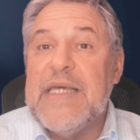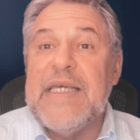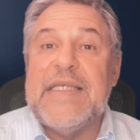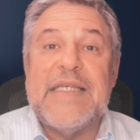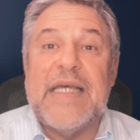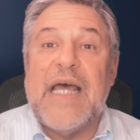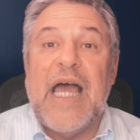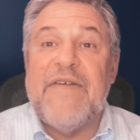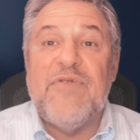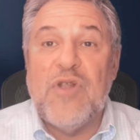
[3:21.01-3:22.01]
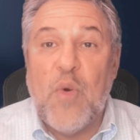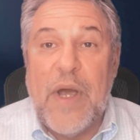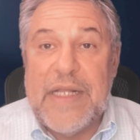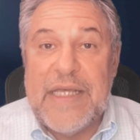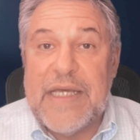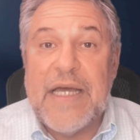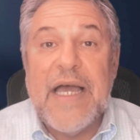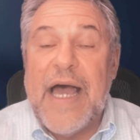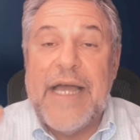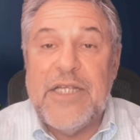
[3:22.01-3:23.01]
He said, I have no idea.
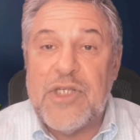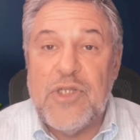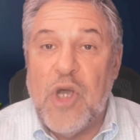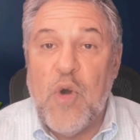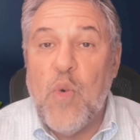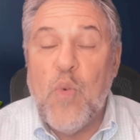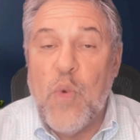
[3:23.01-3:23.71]
I just know